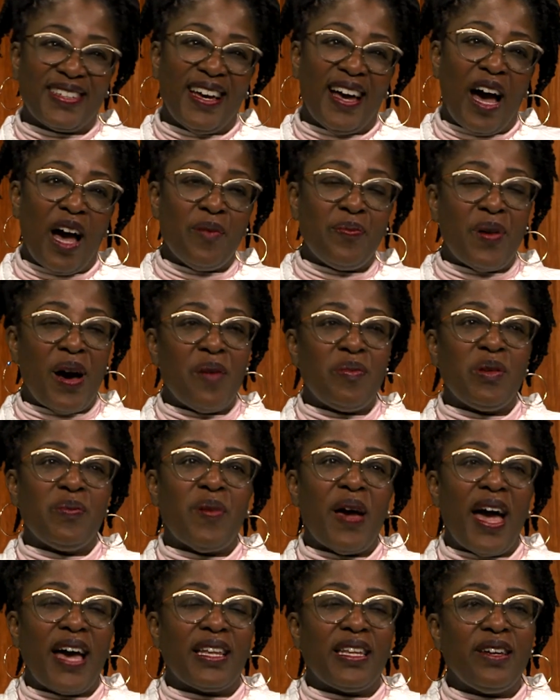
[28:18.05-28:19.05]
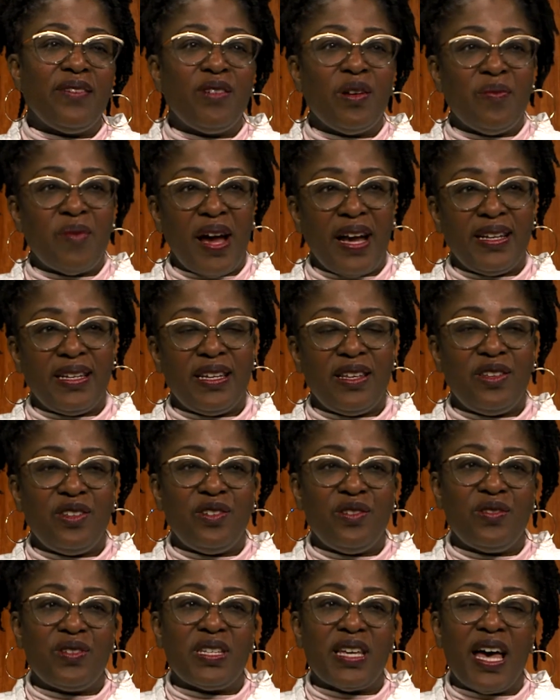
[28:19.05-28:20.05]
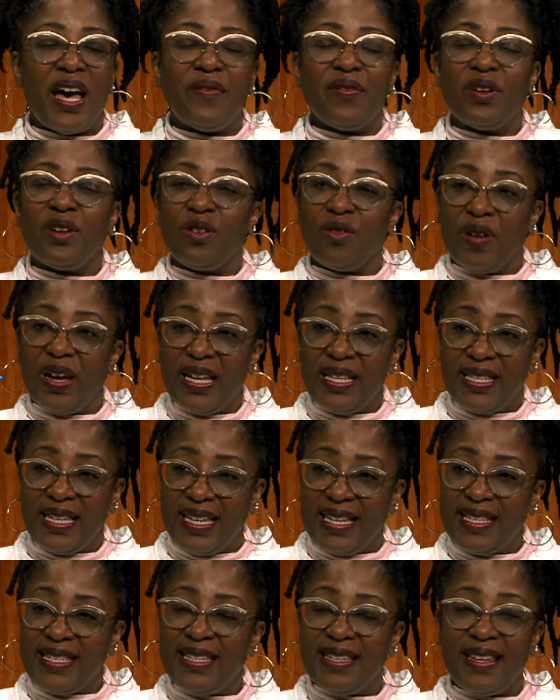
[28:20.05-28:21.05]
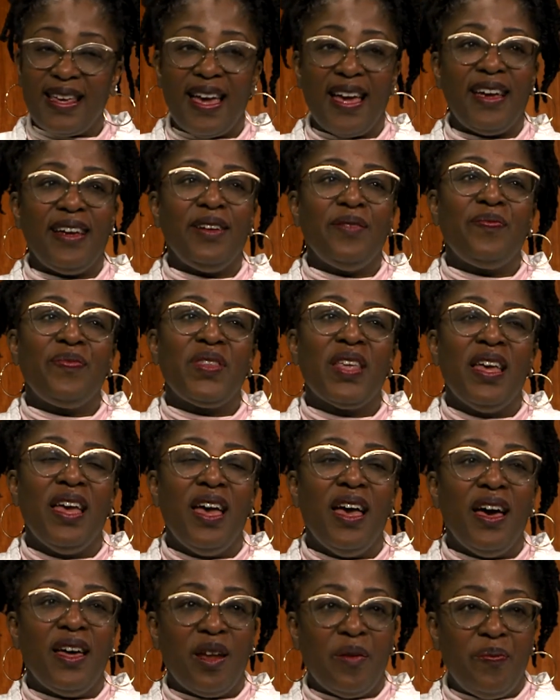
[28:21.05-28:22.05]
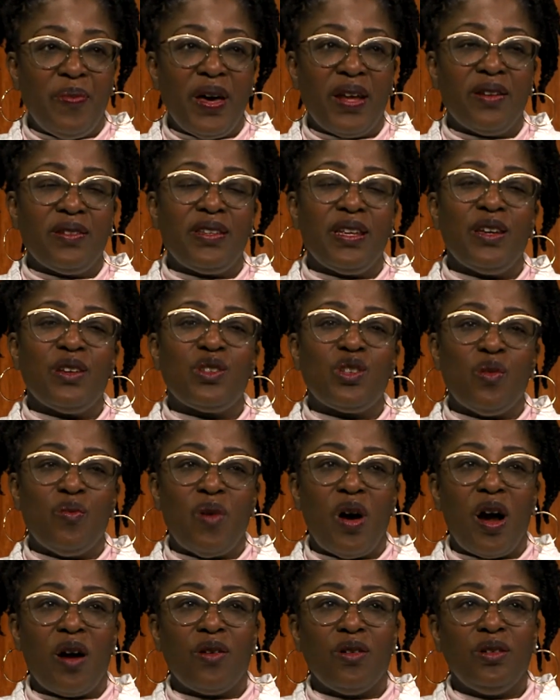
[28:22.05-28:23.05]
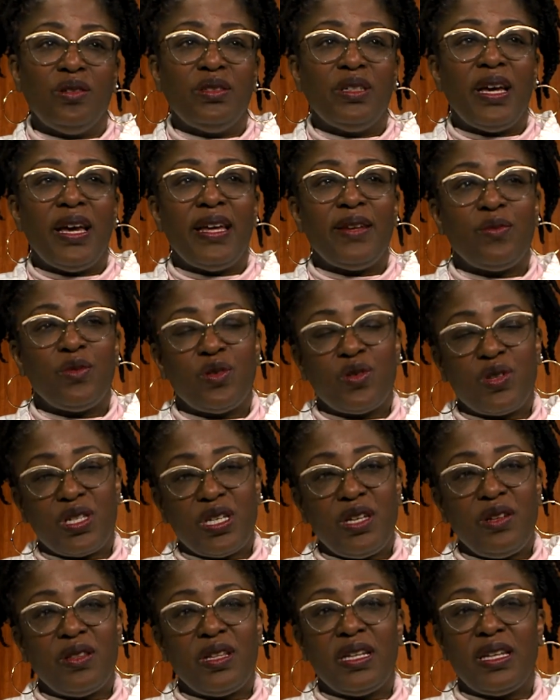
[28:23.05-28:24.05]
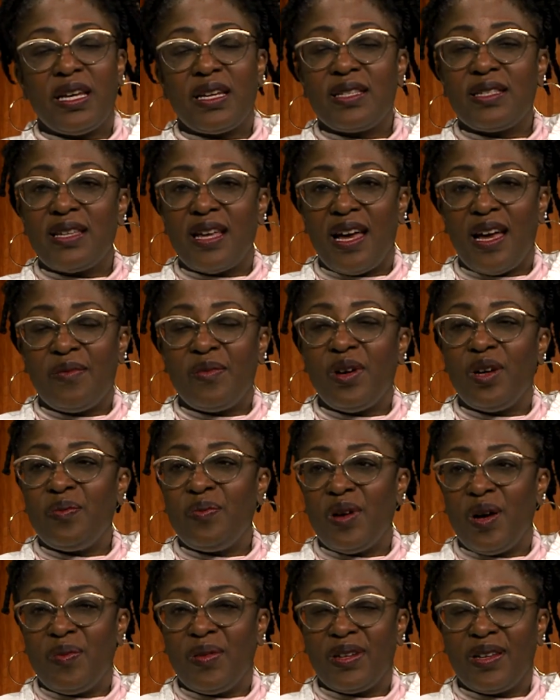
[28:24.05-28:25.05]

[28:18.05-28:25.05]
I'm Bobbie Bagley reminding you to have a great day today and a better day tomorrow, and we'll see you the next time on Public